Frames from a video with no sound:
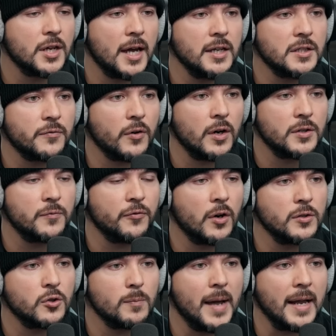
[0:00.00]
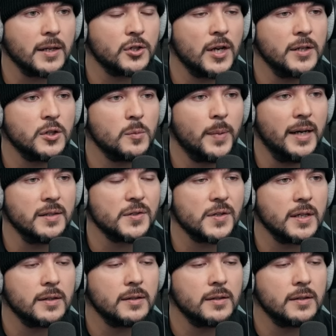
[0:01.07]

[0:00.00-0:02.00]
case for a for a dramatic change in policy. But